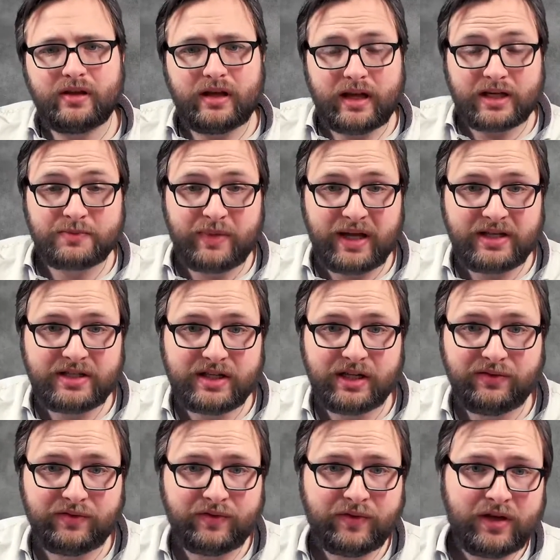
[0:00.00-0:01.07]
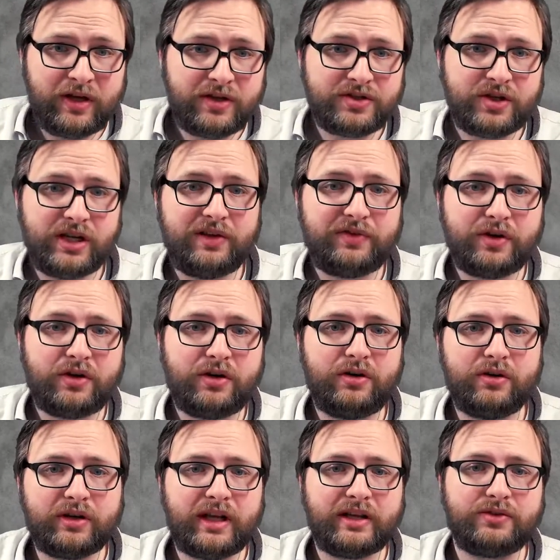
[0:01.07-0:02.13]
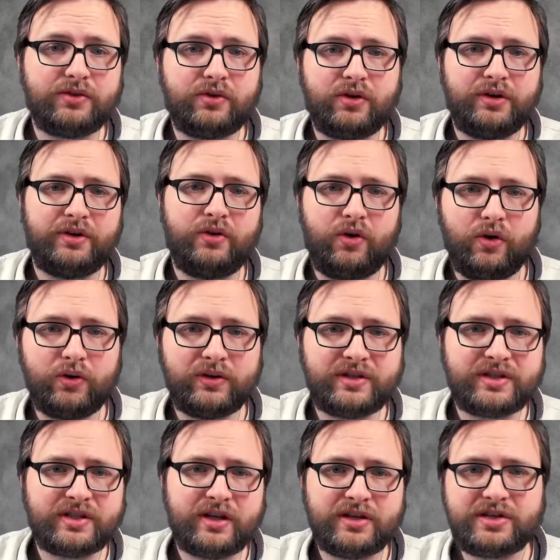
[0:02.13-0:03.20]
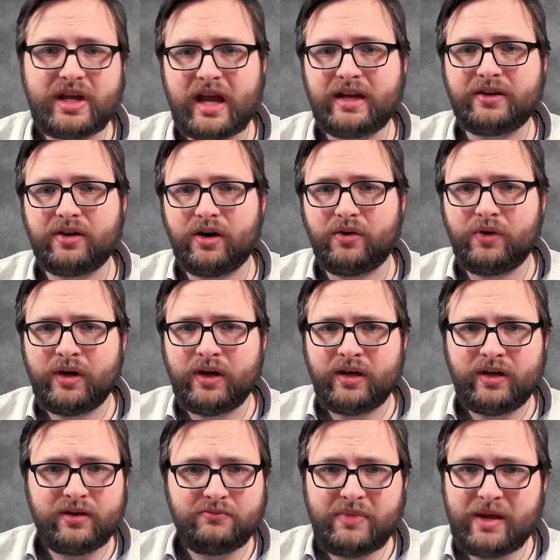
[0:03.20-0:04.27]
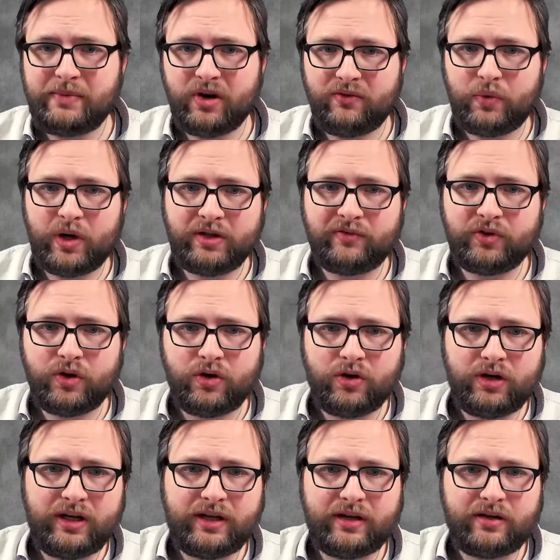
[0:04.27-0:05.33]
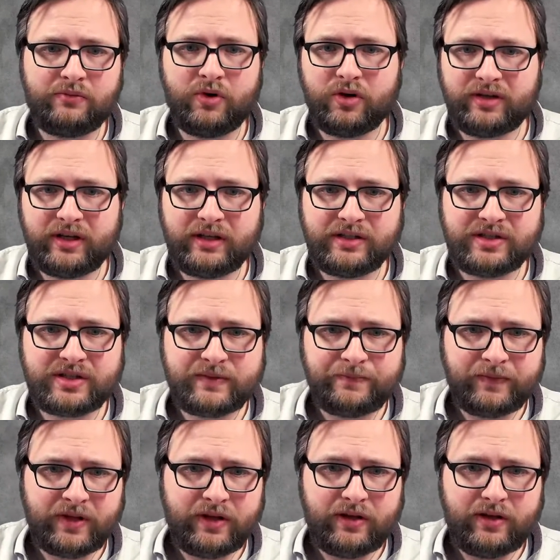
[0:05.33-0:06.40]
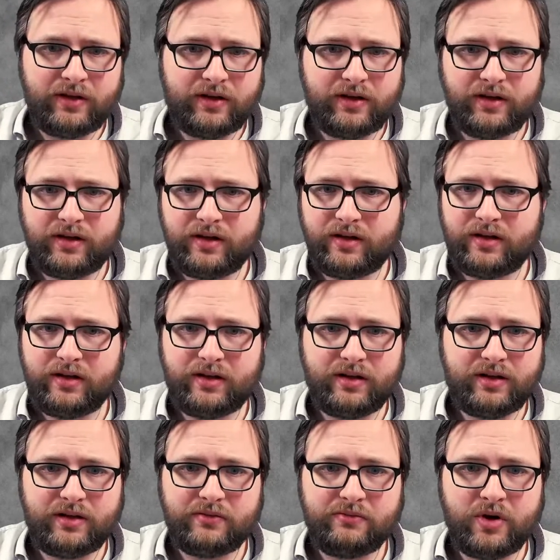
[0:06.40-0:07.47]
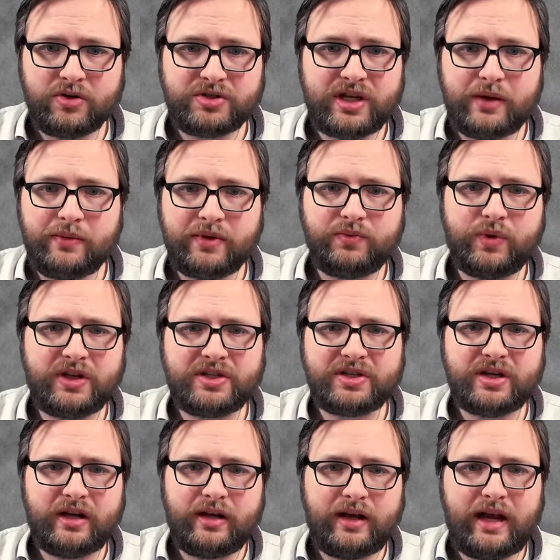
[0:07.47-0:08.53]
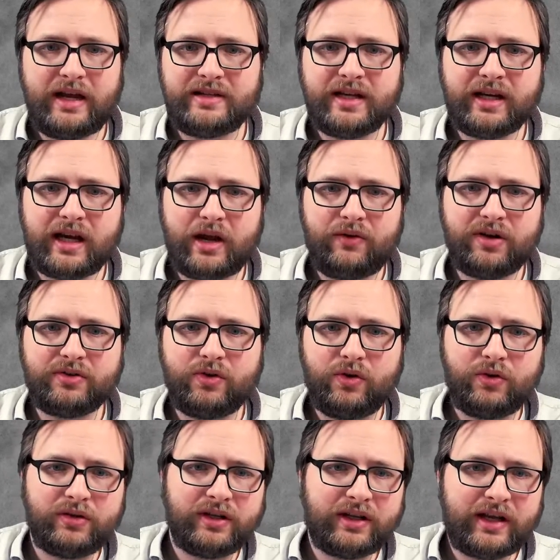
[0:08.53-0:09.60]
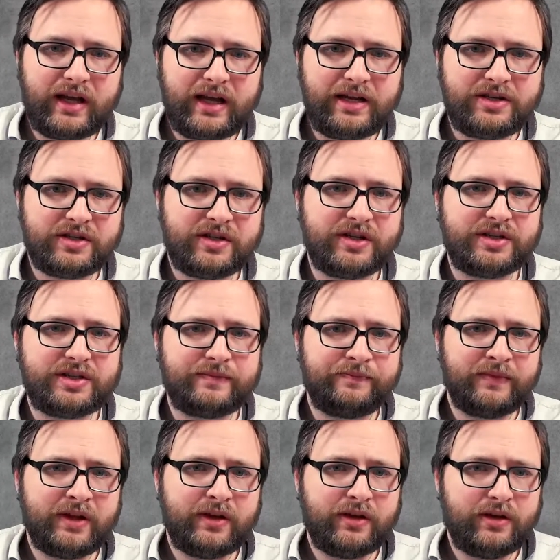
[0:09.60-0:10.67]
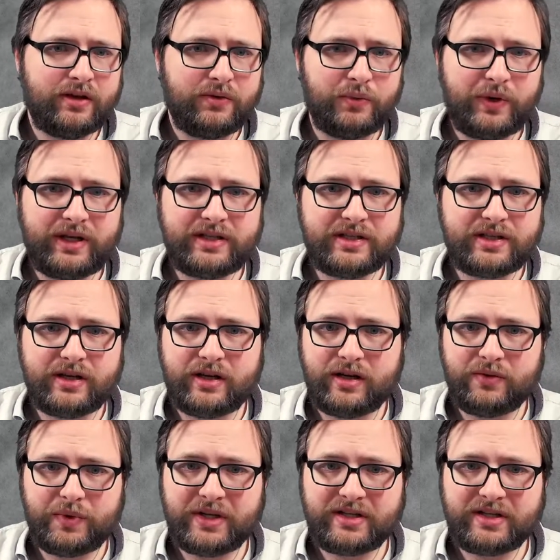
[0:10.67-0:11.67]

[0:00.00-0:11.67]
expensive. So if you're looking to an old Seiko, maybe one of the earlier models, most time it was 18 karat golden cases with a